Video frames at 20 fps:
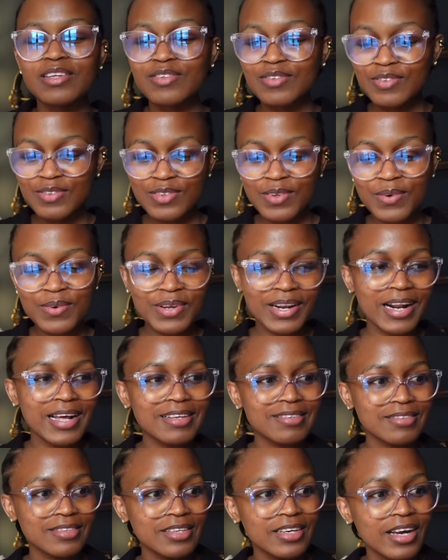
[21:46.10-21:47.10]
it's so
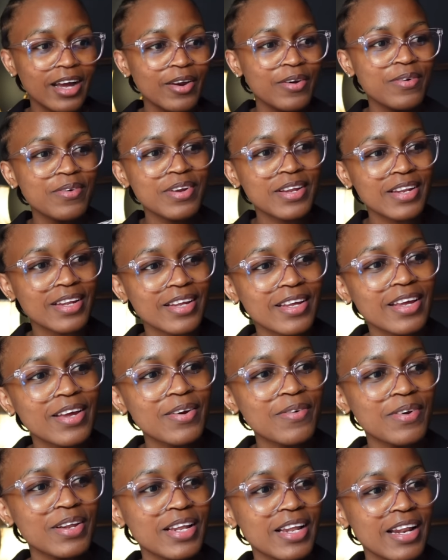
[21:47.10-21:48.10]
classic I really
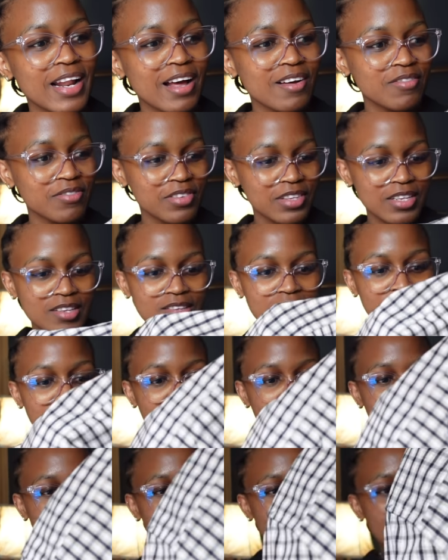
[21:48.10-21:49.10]
really love
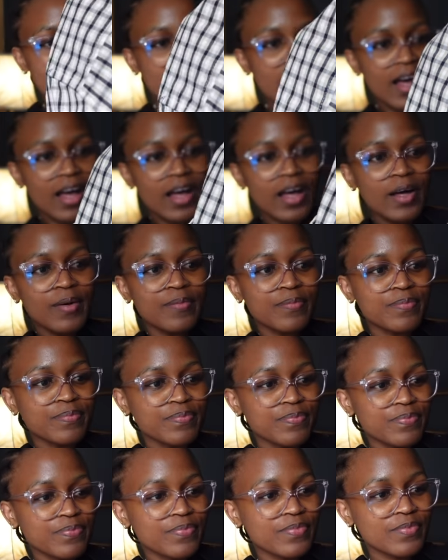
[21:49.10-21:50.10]
this
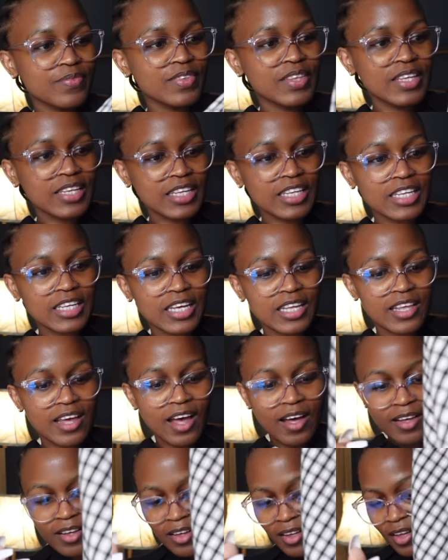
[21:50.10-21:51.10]
um,
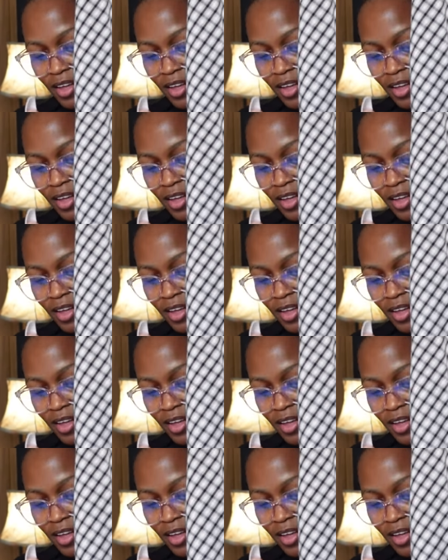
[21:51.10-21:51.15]
yeah